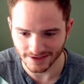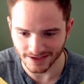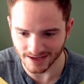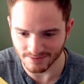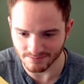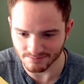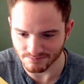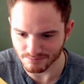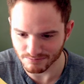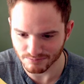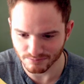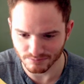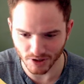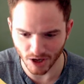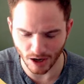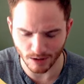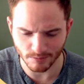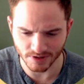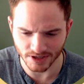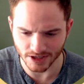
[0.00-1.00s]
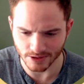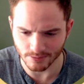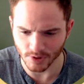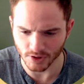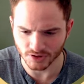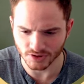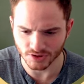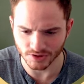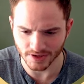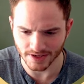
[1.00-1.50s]
I'm probably
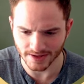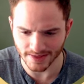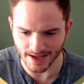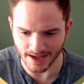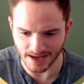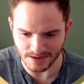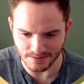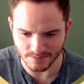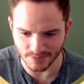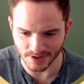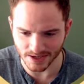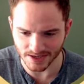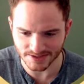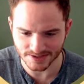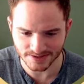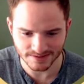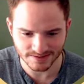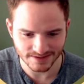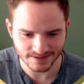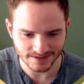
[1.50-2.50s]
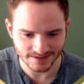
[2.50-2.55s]
butchering that, but